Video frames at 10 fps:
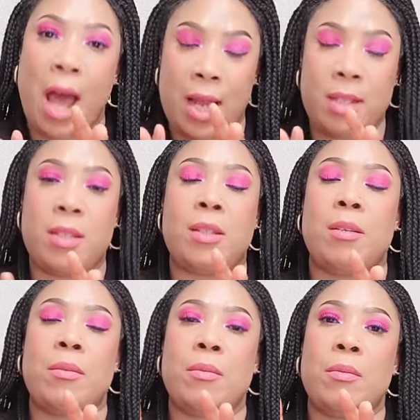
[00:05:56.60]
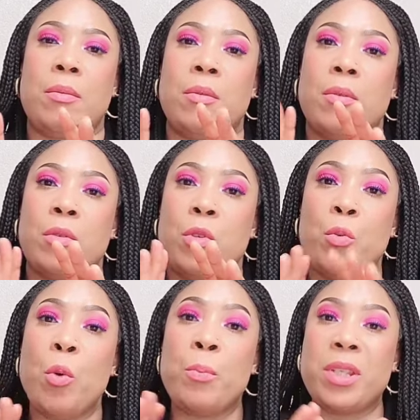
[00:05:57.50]
and
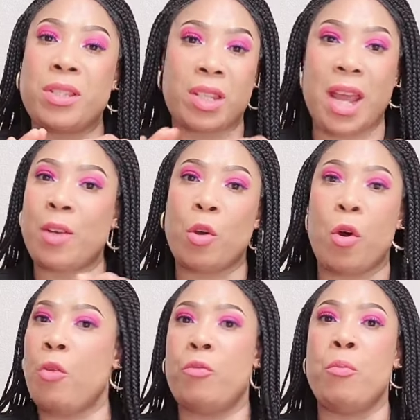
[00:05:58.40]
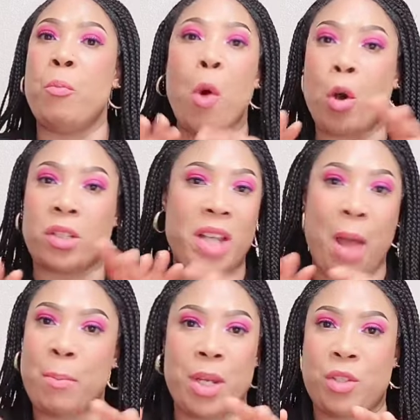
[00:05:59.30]
you won't be scared of more
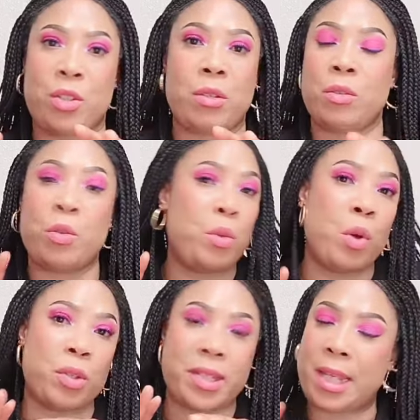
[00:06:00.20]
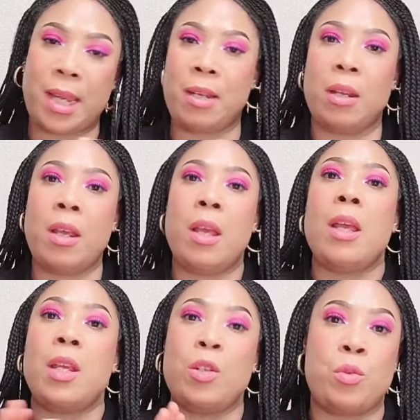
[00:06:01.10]
damage to your skin.
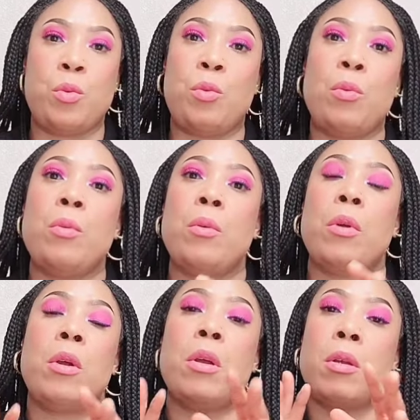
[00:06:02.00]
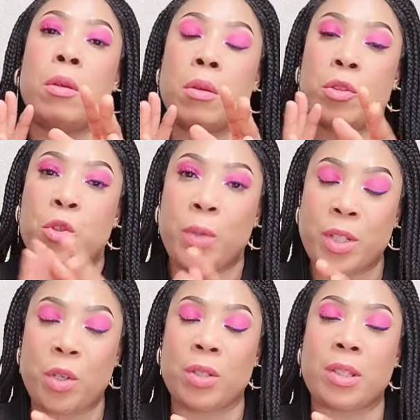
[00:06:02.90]
It will
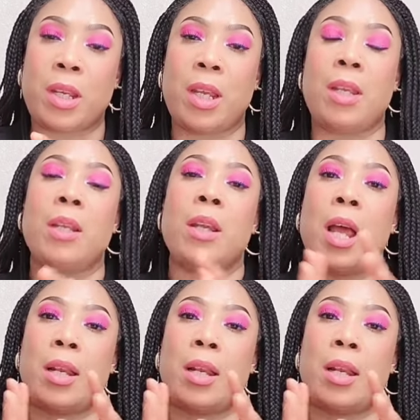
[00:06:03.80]
treat your skin